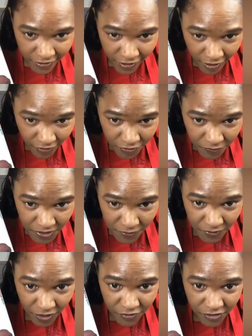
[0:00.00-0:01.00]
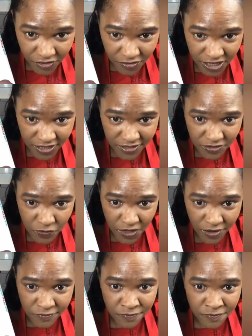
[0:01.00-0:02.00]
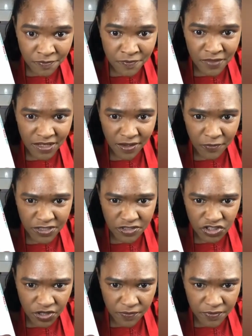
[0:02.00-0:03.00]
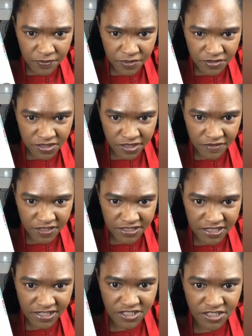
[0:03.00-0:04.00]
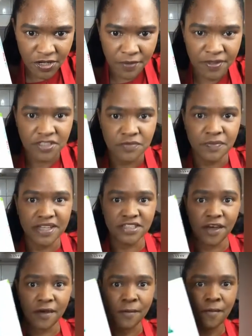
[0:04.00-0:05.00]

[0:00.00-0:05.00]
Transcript: other people are agreeing as well. Yeah, when you chop them yourself, they taste so much better.